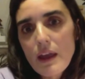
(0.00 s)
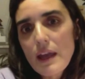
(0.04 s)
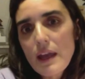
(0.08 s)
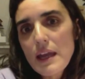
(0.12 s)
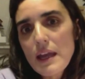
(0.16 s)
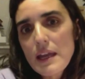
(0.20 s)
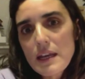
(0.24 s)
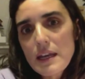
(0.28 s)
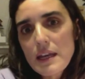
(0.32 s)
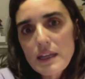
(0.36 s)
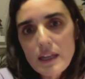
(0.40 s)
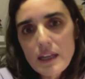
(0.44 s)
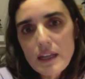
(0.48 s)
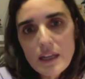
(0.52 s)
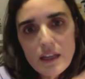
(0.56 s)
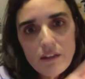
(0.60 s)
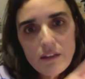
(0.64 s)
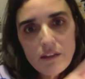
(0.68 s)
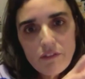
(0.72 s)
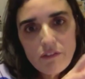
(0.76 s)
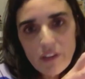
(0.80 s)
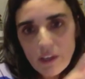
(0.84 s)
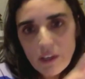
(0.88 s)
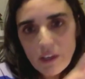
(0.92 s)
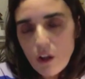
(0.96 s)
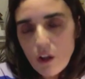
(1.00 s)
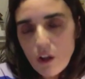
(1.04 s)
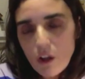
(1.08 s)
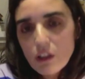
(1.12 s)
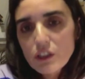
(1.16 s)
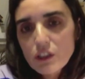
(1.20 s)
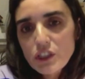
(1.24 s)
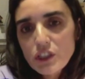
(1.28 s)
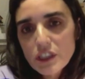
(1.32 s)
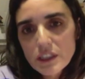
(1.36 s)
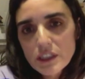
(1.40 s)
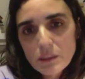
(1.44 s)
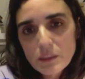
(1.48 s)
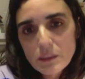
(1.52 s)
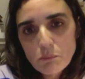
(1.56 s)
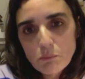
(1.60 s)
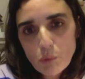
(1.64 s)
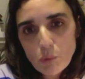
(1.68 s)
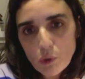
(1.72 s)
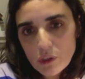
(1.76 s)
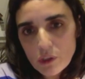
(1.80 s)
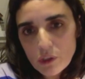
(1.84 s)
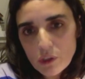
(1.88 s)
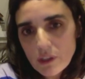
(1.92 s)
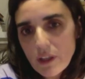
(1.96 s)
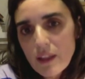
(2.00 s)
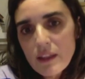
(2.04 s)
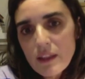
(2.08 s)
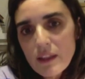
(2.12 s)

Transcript: and if ecology is important,